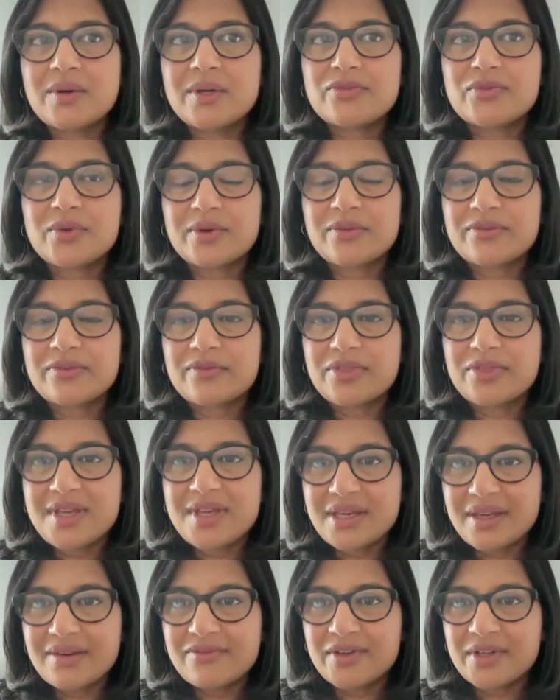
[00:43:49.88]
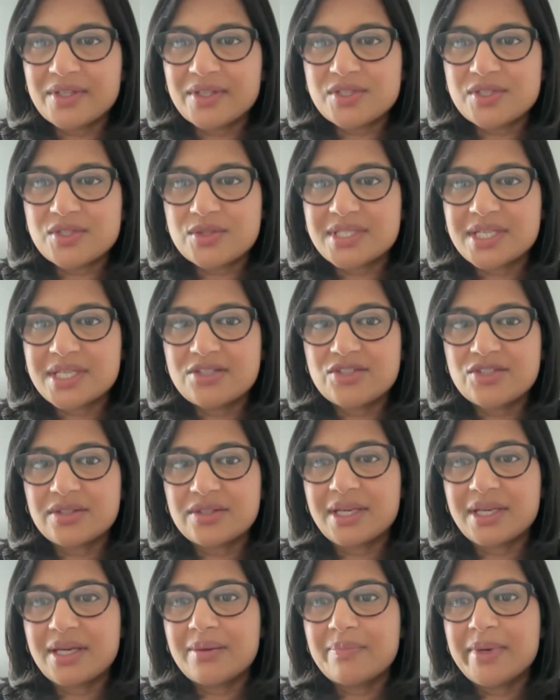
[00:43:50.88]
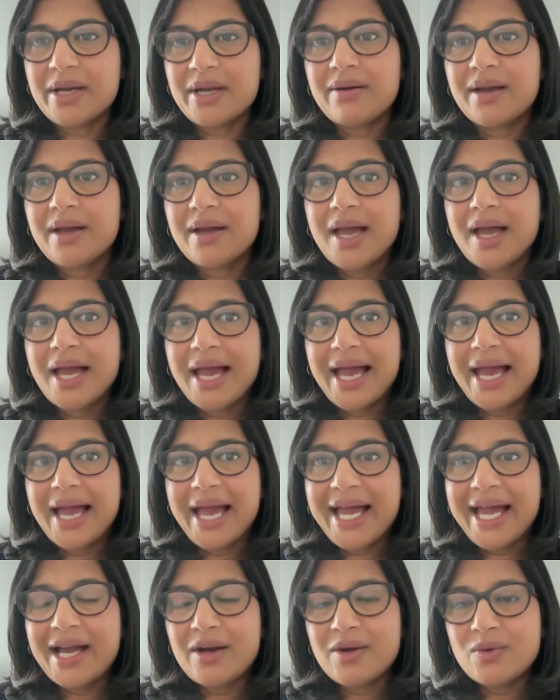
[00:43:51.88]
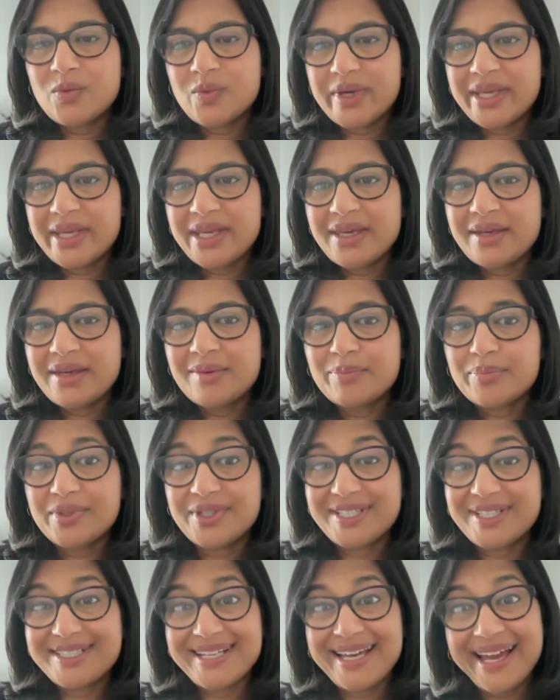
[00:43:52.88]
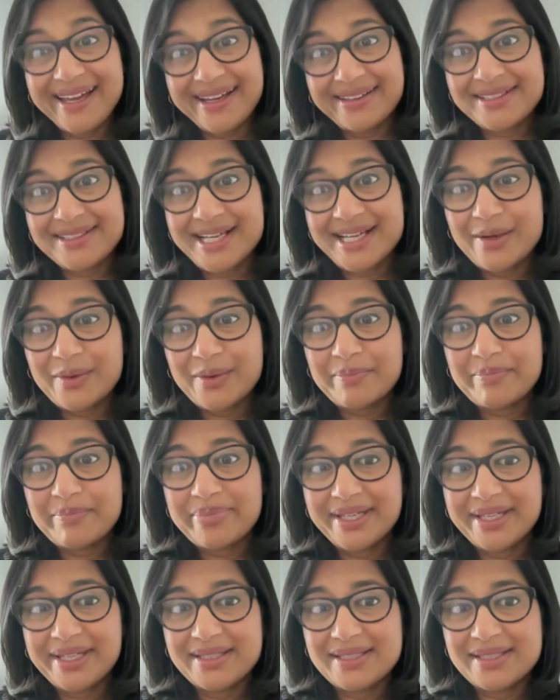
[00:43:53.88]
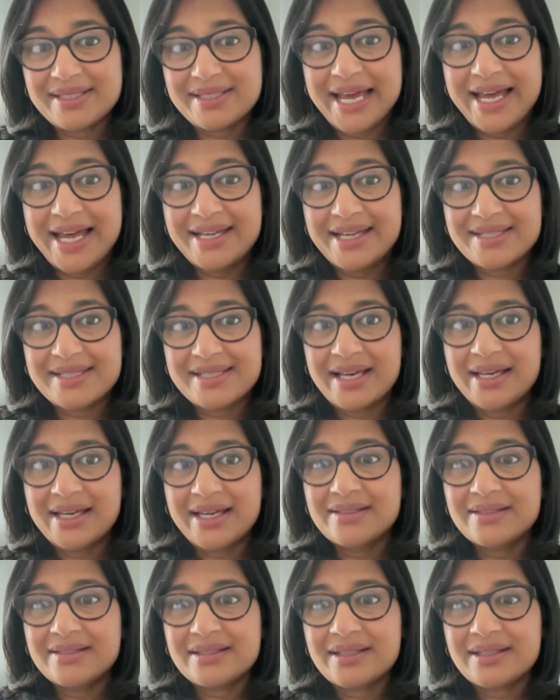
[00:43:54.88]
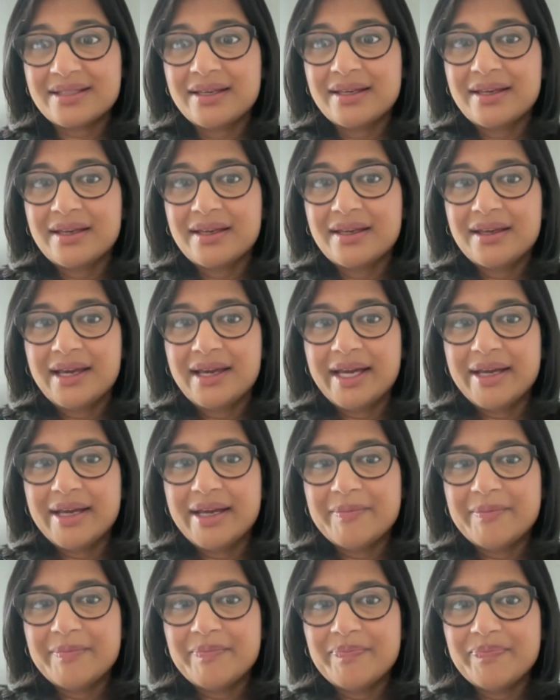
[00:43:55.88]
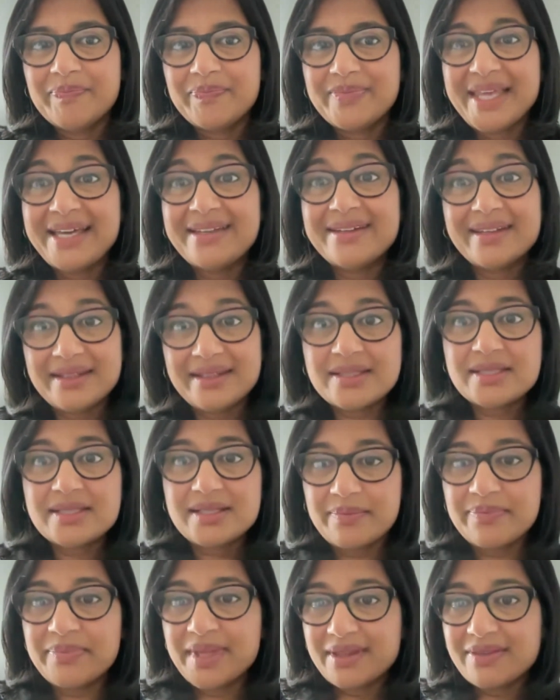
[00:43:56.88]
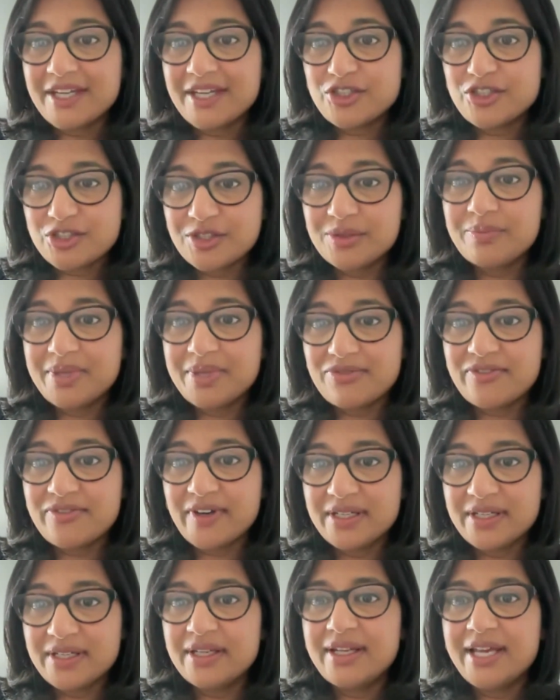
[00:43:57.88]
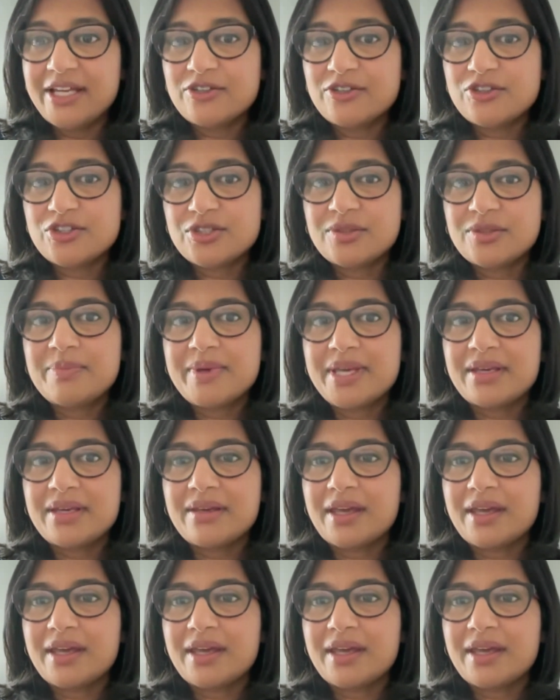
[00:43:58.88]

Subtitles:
if we're thinking very strategically about how we protect our biggest asset, that is something that should be funded and should be